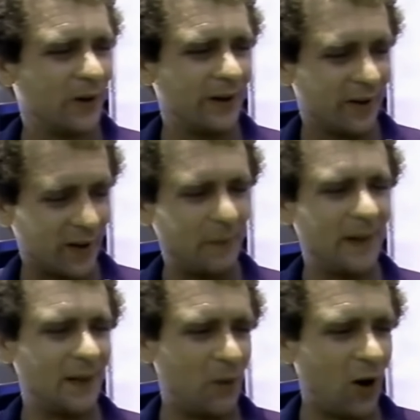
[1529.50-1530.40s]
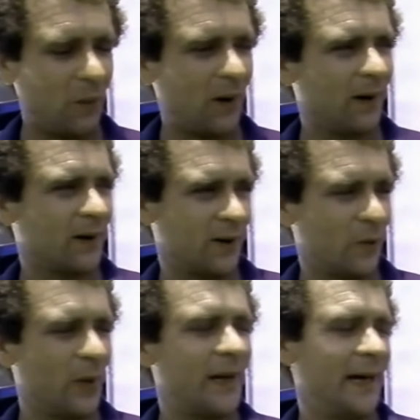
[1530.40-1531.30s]
and we're either going to be in the ballpark or
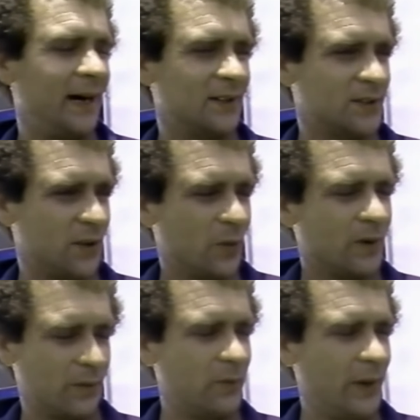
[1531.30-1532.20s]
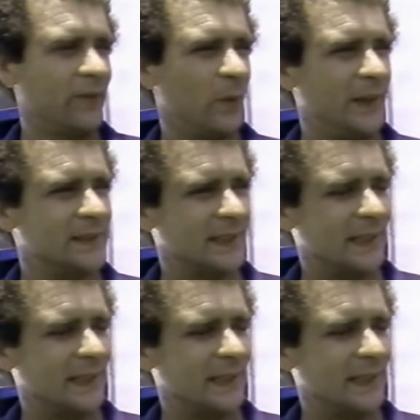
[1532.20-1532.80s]
way out. So we're, we'll have to wait and